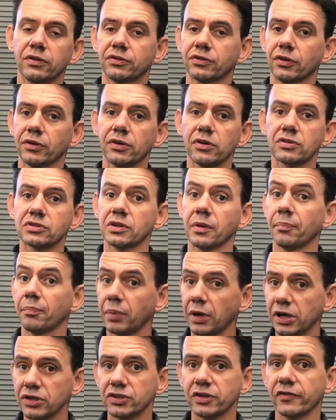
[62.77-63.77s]
So there's a
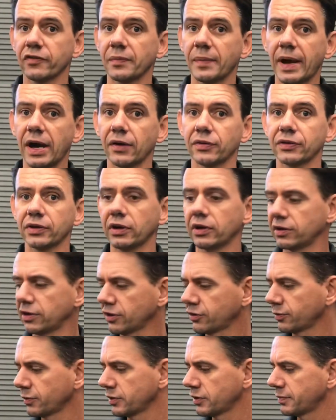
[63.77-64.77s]
bunch of them out there.
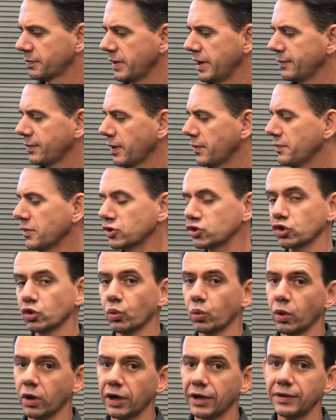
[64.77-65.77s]
This one's made by Mitchell
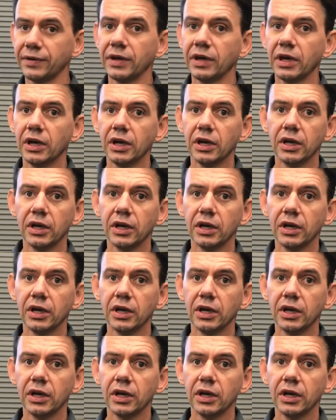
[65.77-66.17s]
1.